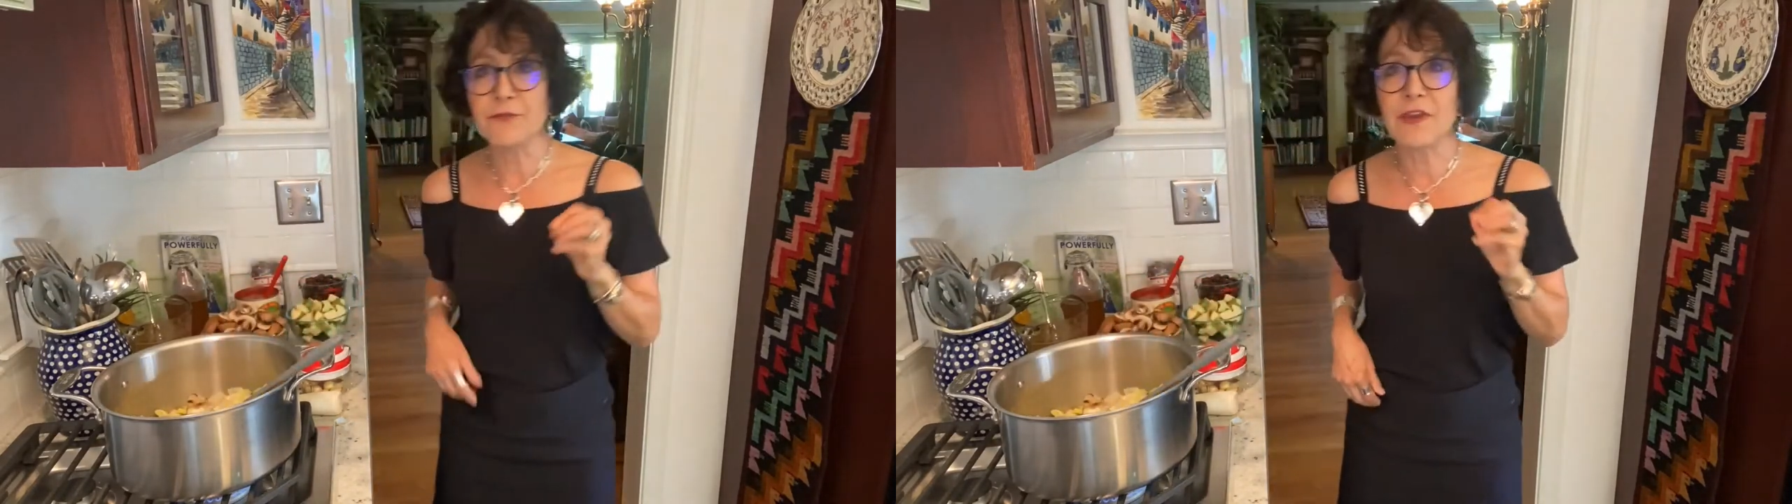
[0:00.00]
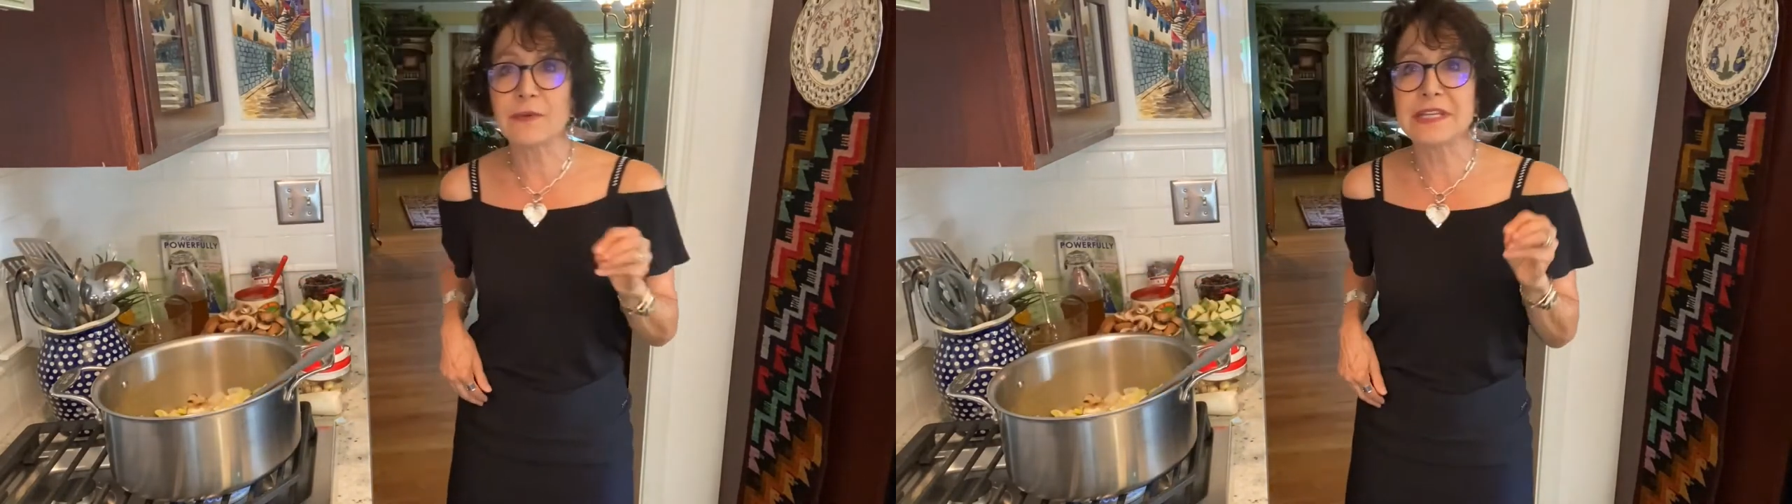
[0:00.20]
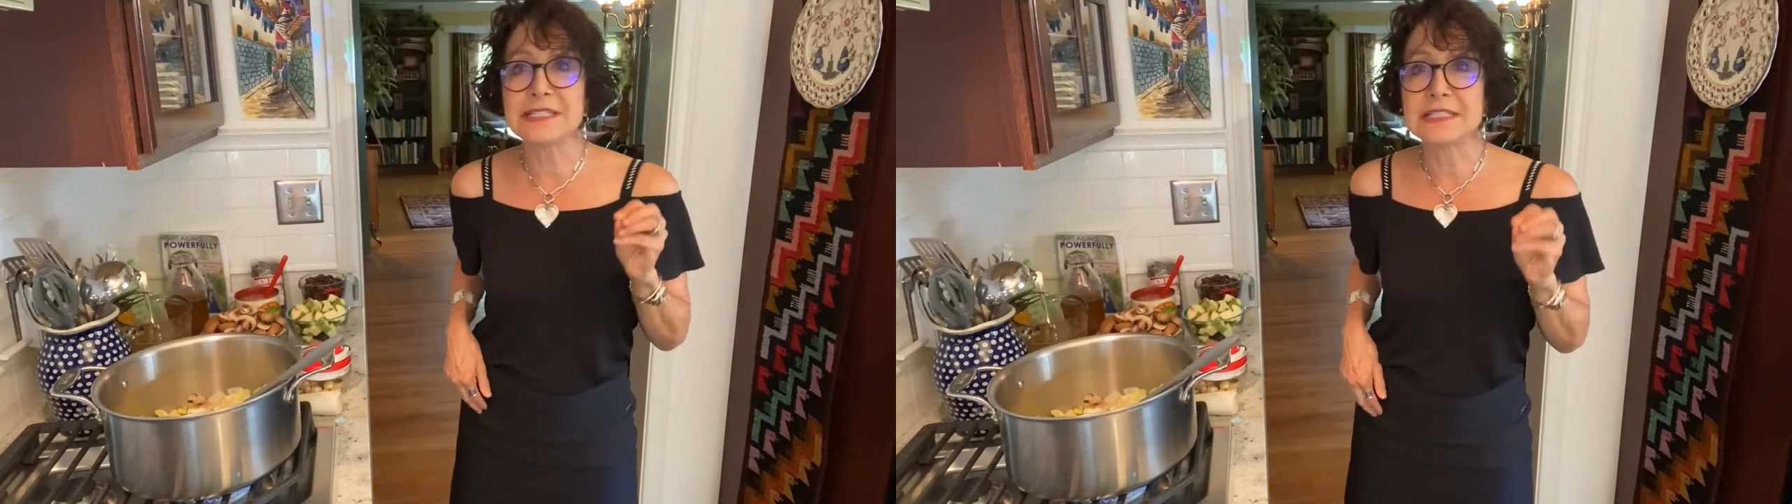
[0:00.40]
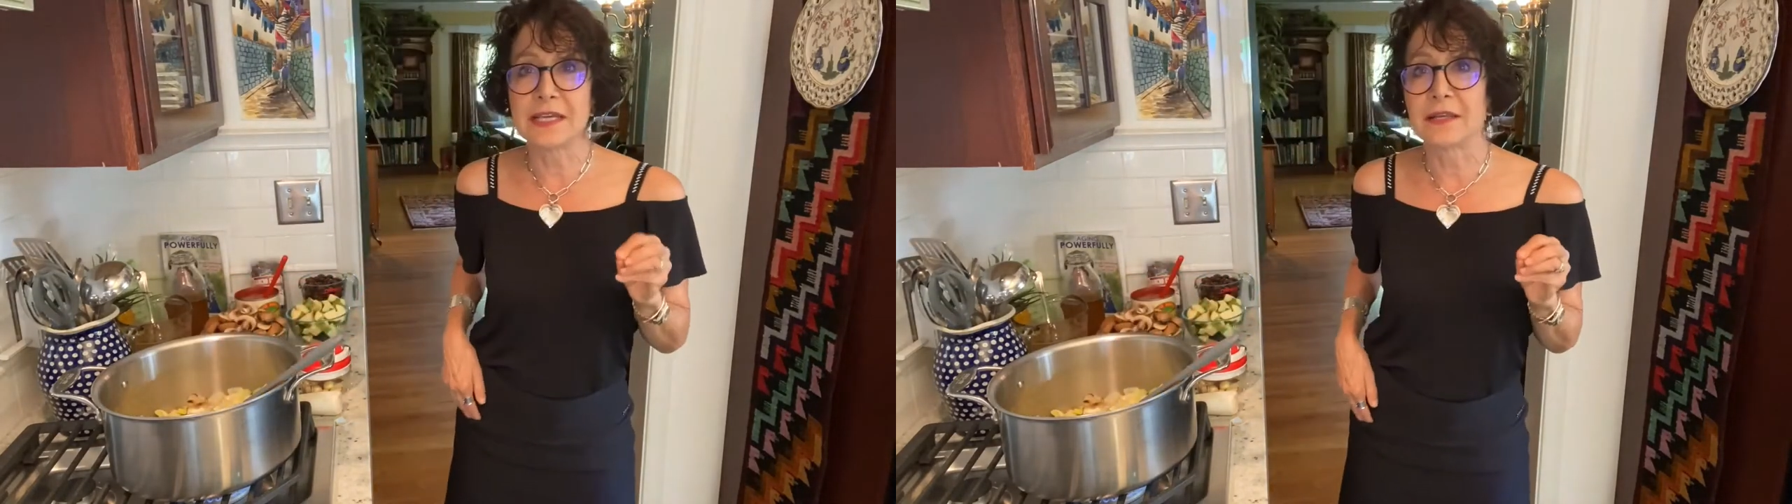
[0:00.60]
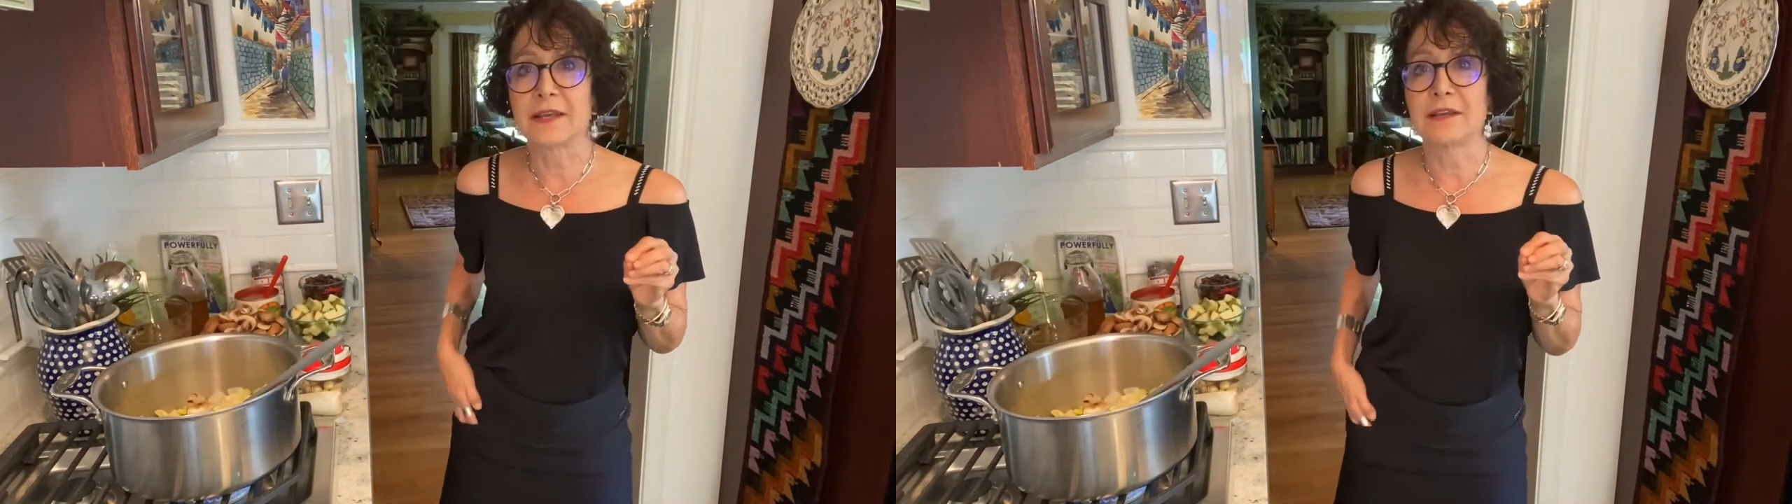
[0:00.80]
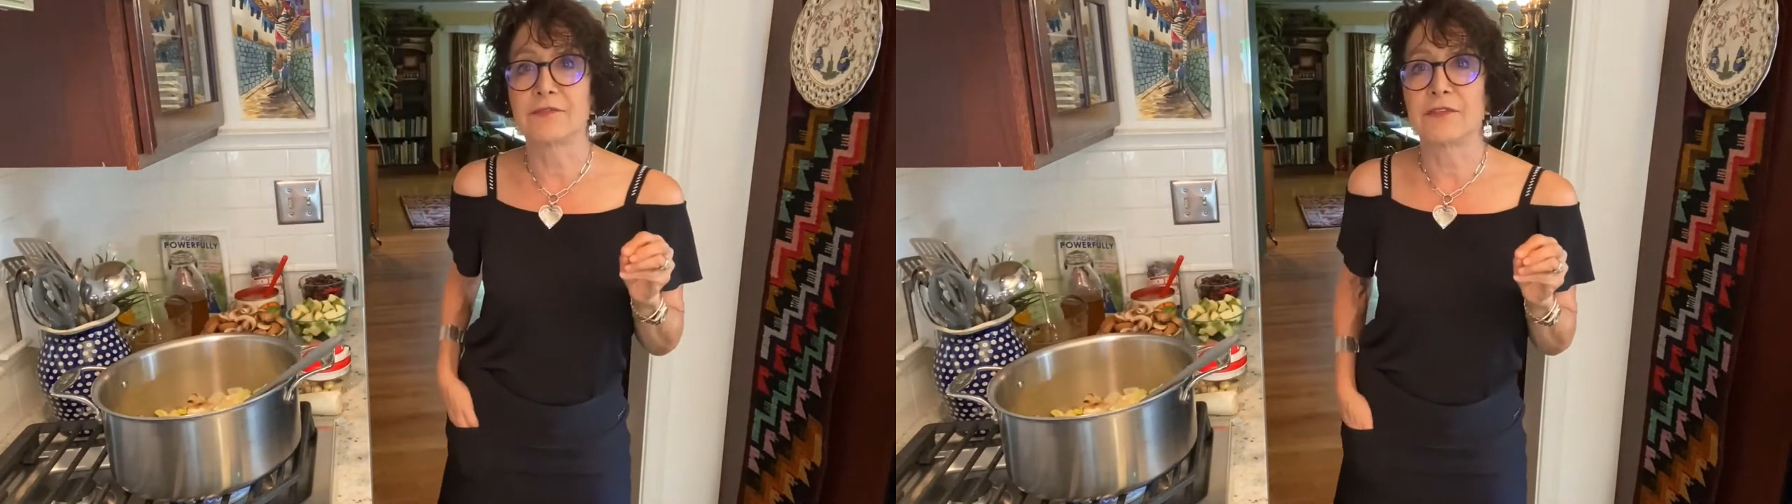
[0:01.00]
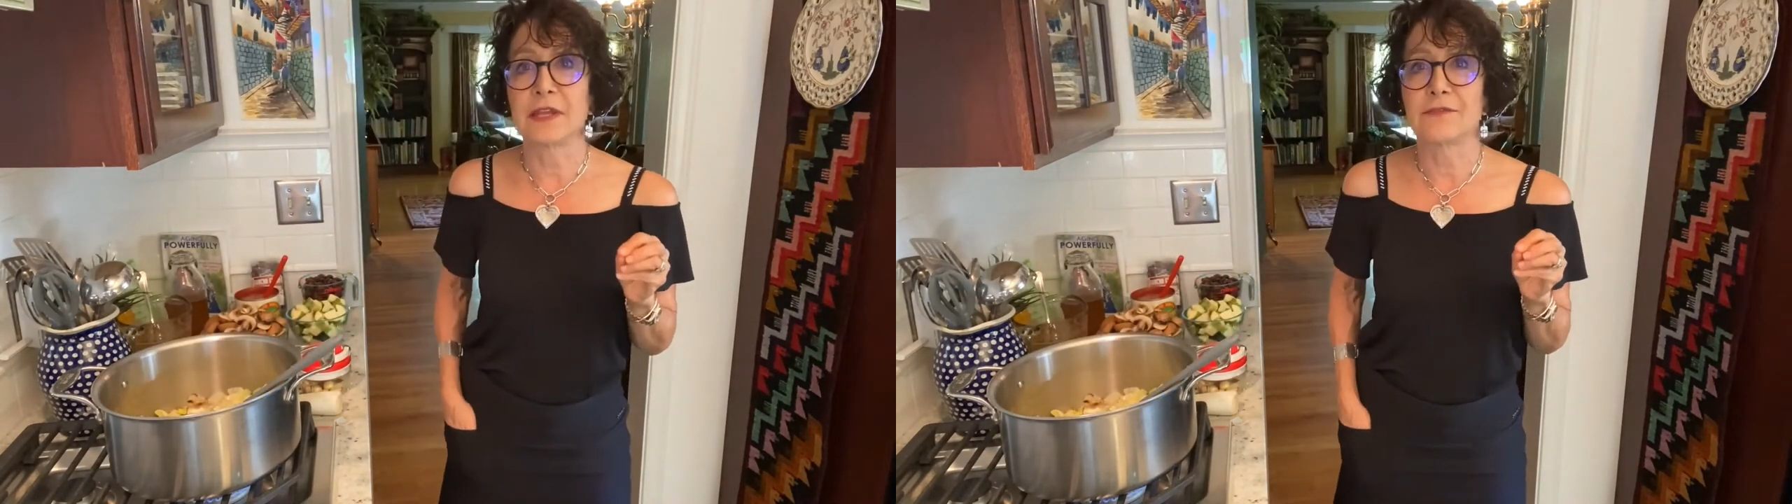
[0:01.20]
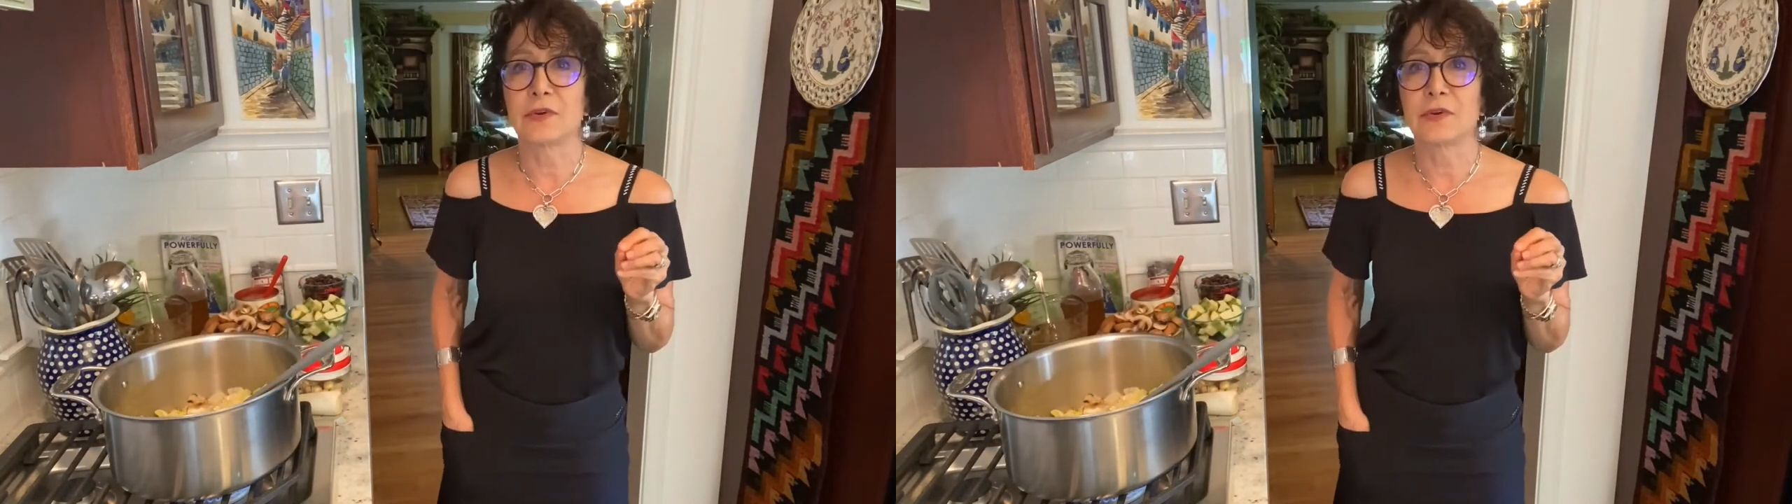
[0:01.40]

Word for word: very delicate flavor,